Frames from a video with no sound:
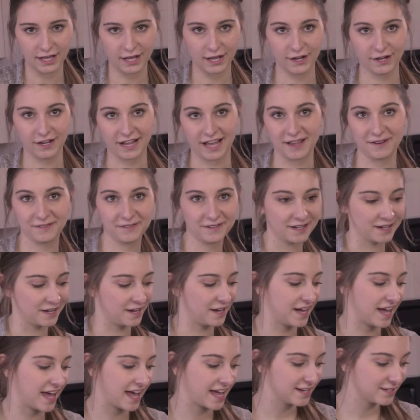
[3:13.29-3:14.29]
All right,
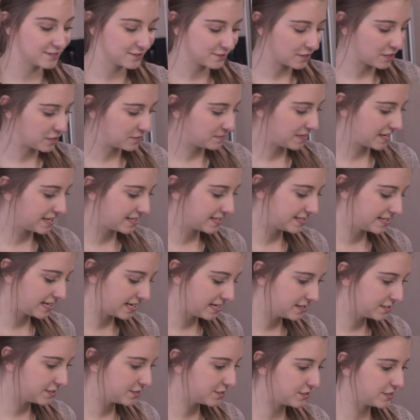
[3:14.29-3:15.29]
our eggs are all mixed
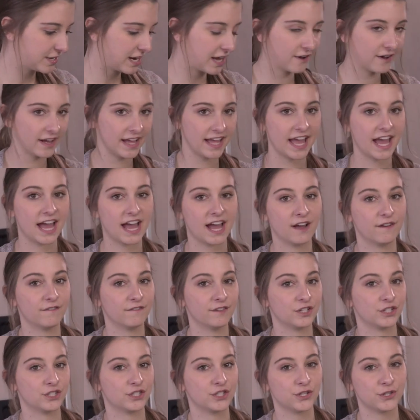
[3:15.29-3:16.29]
in, so now I
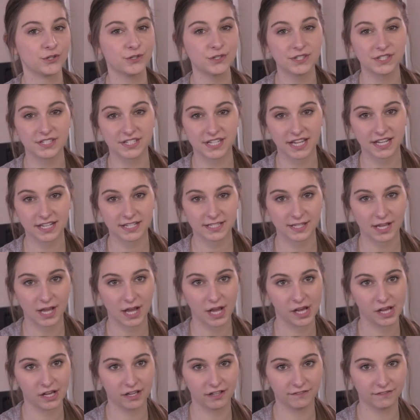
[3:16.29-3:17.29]
have two sticks
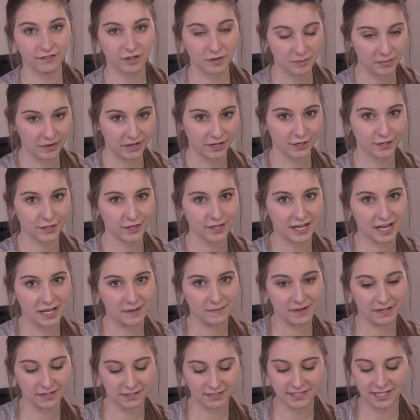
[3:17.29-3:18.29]
of butter that I
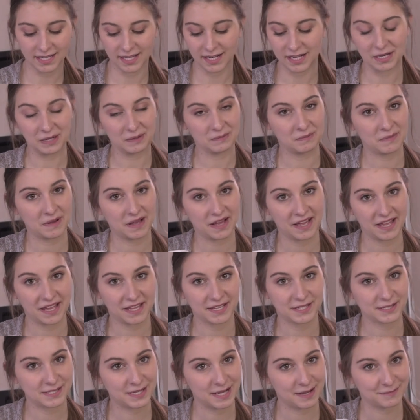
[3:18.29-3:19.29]
melted in
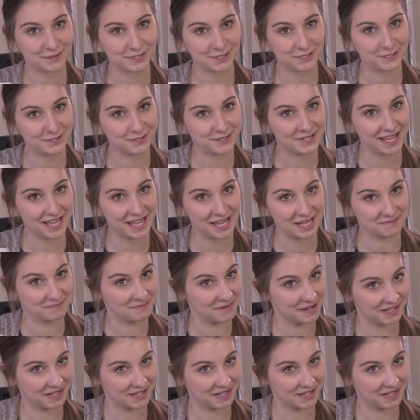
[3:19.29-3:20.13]
my Sam the Toucan